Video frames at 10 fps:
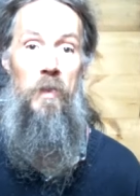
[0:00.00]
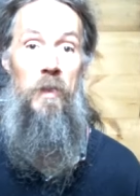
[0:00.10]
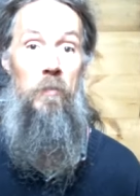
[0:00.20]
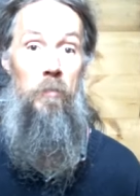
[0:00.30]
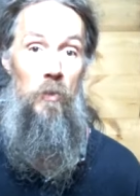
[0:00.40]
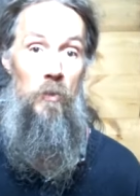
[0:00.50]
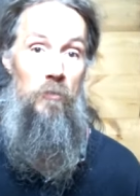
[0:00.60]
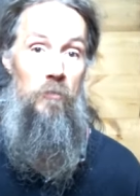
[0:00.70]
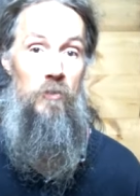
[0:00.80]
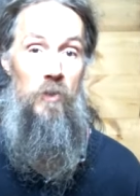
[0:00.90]
people
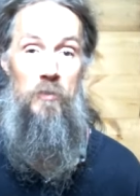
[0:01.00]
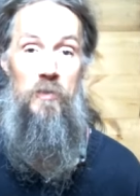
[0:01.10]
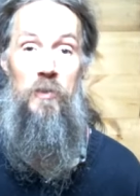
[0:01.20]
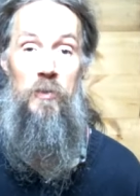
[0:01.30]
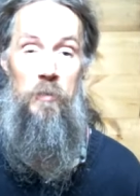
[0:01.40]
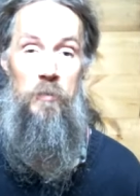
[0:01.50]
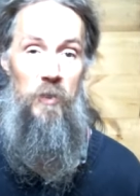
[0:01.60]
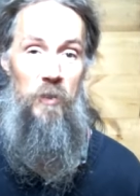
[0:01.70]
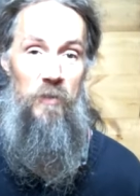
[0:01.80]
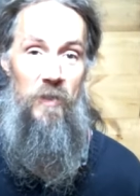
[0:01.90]
who've chosen to
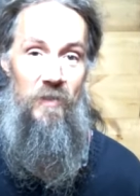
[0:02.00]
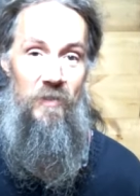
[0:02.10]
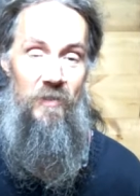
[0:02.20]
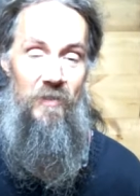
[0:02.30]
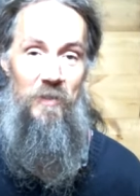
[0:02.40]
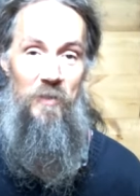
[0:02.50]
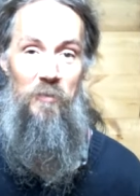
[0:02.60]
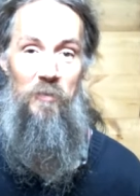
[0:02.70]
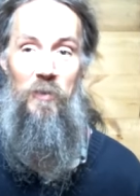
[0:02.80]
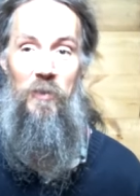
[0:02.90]
observe it
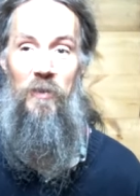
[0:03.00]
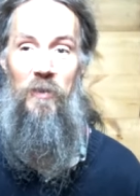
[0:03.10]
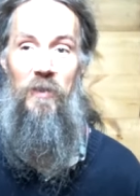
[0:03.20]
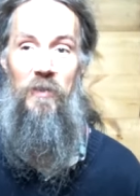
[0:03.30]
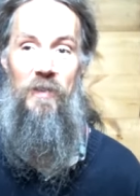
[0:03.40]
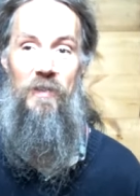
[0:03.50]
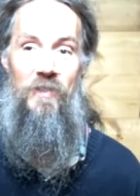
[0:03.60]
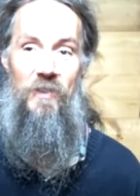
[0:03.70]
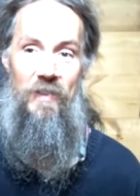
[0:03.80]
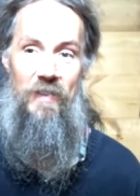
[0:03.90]
for all
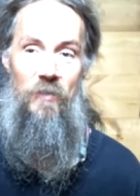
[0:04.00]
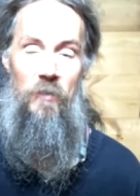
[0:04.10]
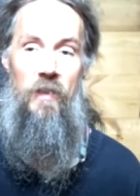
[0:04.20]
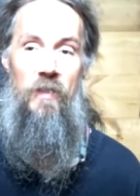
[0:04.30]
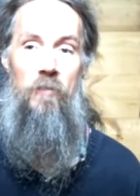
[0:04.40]
eternity, right?